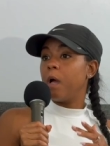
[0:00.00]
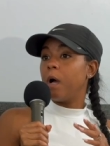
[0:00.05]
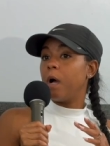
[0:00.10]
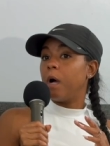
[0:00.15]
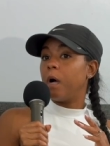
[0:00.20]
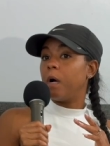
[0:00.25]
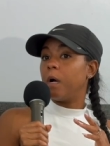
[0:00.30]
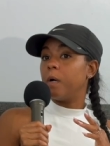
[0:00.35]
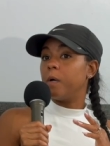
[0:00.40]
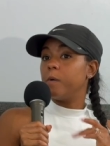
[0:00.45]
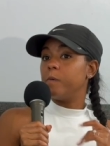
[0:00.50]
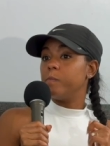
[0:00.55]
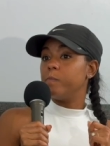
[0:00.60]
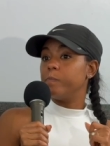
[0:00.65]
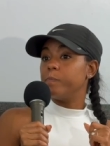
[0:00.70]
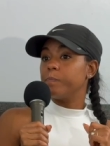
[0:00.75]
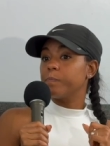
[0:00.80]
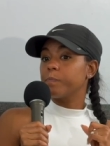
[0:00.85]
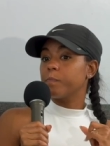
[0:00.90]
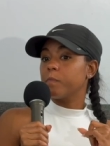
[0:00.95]

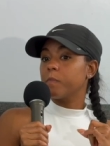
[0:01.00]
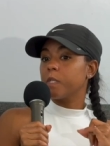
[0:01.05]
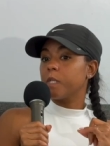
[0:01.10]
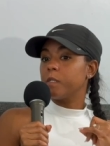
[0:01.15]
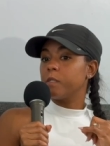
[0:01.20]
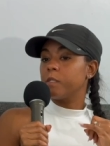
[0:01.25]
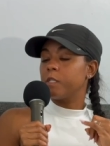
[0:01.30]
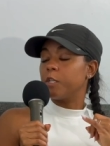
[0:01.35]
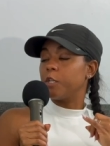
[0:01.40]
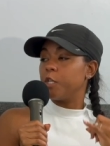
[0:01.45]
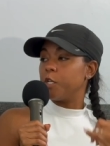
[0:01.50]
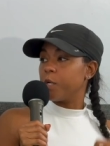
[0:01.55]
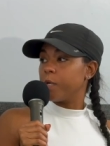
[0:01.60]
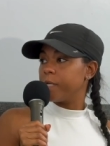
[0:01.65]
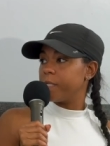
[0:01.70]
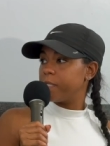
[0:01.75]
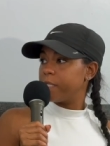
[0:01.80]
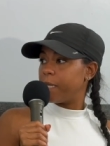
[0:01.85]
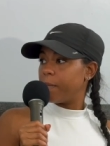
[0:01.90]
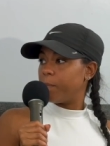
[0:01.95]
um, did a
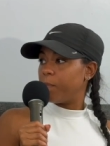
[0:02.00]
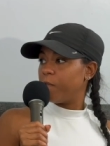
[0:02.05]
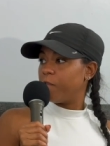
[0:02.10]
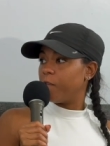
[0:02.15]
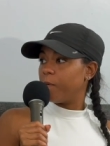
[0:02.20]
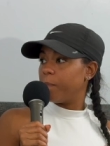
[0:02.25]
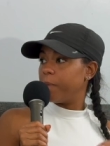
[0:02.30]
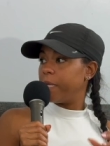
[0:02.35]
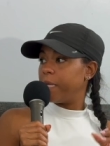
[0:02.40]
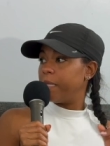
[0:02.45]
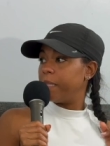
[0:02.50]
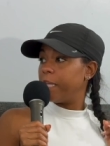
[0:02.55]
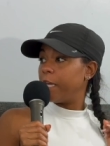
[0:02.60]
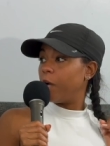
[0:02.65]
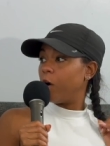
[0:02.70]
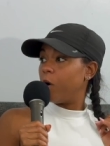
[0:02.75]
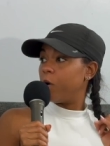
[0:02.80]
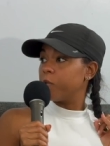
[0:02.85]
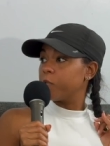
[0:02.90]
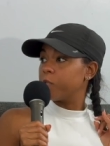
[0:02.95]
urine sample for me, and they
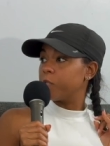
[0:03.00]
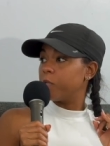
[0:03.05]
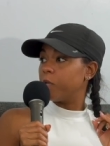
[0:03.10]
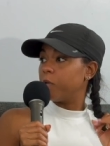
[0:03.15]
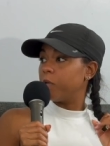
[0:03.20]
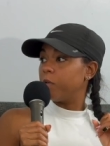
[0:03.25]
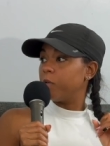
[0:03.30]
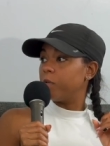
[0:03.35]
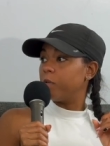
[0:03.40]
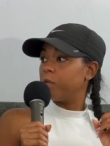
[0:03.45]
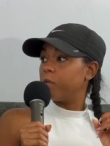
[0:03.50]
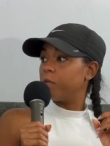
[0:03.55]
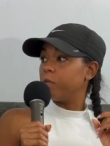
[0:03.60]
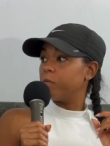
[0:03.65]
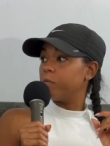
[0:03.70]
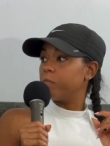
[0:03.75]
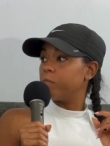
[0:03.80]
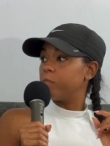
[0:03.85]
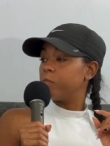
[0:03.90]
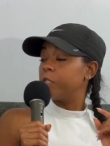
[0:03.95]

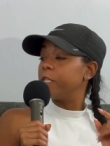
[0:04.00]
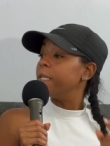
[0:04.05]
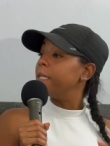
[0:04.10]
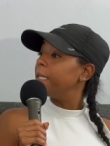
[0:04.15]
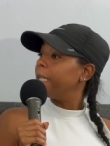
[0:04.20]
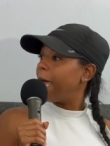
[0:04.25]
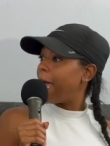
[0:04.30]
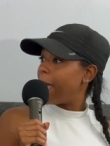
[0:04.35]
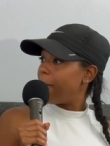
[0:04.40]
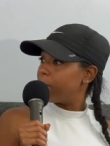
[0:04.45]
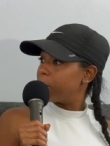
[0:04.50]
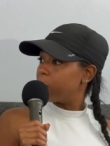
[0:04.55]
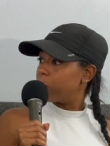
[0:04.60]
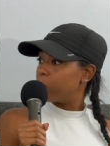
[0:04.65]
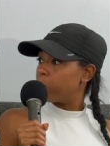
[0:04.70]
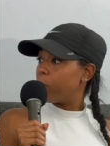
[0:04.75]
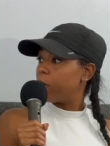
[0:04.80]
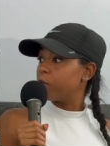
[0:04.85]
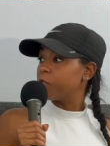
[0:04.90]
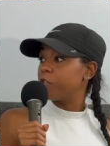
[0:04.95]
also did labs
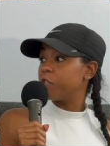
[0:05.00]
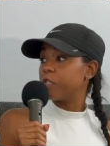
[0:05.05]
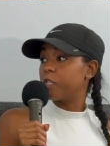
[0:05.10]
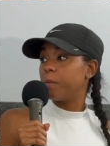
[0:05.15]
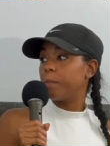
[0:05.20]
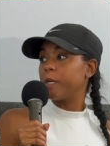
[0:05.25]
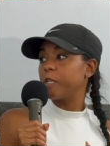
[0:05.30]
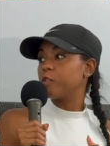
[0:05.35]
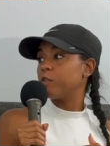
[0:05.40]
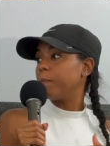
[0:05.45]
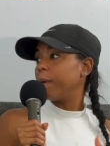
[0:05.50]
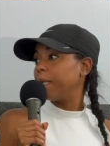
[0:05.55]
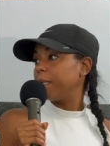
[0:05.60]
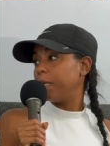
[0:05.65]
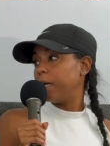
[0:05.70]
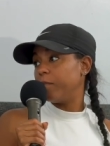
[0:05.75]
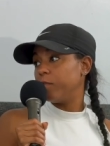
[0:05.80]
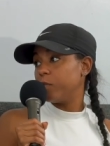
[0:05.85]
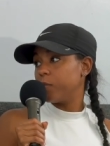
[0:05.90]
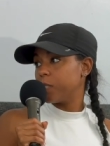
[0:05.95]
as well just to make sure my
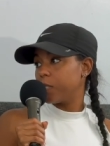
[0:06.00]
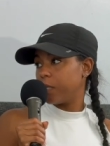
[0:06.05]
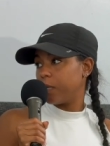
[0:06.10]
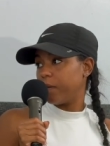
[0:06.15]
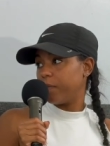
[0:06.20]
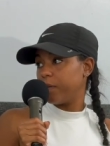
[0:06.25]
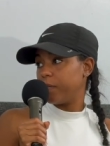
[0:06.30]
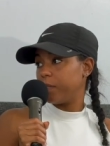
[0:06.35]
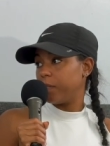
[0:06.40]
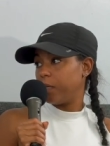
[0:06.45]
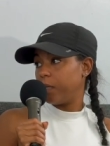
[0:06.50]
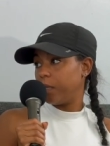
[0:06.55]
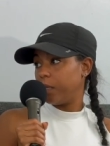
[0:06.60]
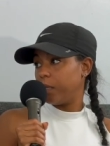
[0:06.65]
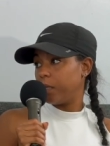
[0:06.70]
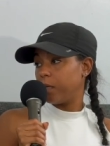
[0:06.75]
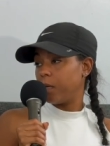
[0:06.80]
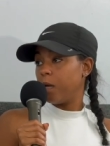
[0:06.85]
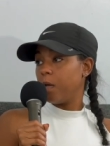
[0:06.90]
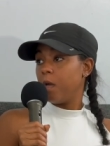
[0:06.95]
levels and
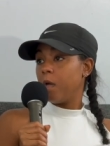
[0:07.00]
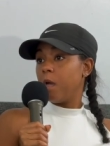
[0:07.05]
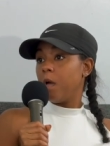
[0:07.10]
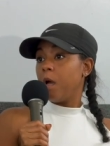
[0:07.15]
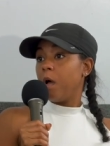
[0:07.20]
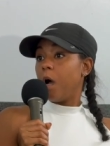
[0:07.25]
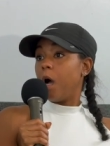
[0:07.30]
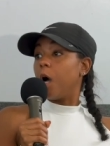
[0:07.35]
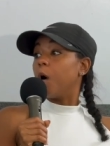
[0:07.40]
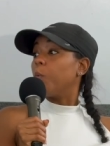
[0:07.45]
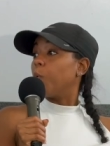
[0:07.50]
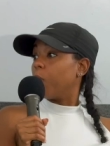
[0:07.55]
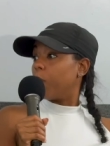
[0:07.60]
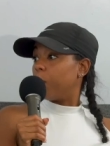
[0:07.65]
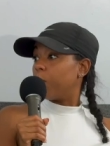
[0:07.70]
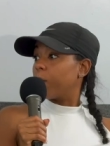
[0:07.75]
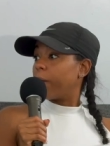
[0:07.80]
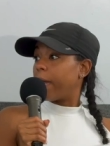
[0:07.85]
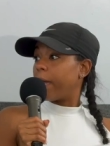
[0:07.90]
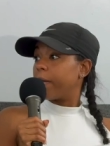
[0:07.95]
everything uh, were
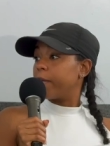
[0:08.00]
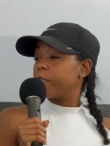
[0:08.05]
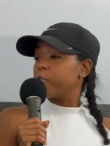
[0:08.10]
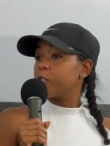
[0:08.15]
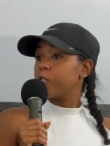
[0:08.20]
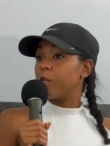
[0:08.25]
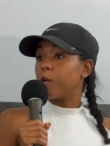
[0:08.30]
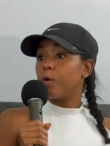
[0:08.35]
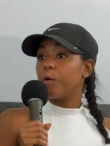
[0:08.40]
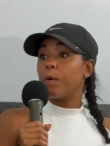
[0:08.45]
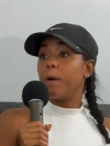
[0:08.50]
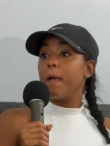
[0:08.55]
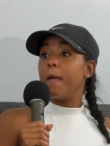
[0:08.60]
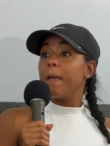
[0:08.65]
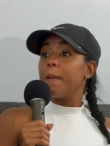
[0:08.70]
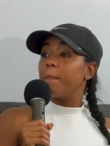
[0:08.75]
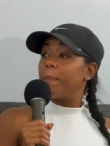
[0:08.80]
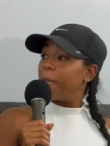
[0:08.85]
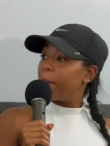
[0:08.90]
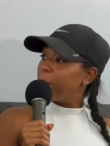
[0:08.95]
okay. So
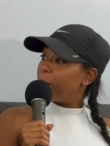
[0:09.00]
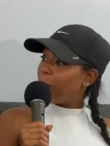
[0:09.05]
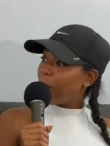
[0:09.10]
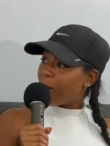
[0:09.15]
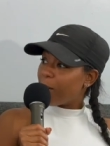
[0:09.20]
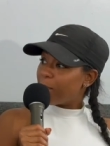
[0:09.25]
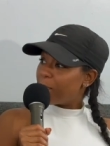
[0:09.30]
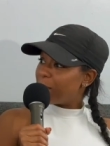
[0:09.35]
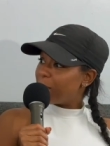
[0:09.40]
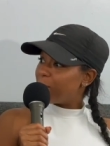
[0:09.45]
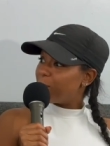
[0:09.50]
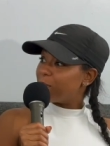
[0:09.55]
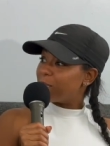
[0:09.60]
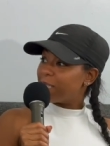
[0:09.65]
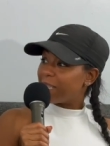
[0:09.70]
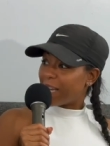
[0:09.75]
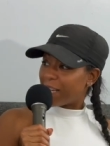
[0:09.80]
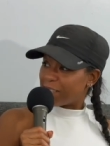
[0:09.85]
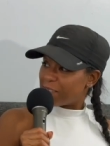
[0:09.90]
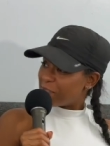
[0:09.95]
baby heartbeat
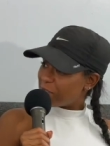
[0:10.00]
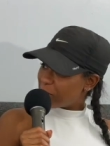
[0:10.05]
was nice and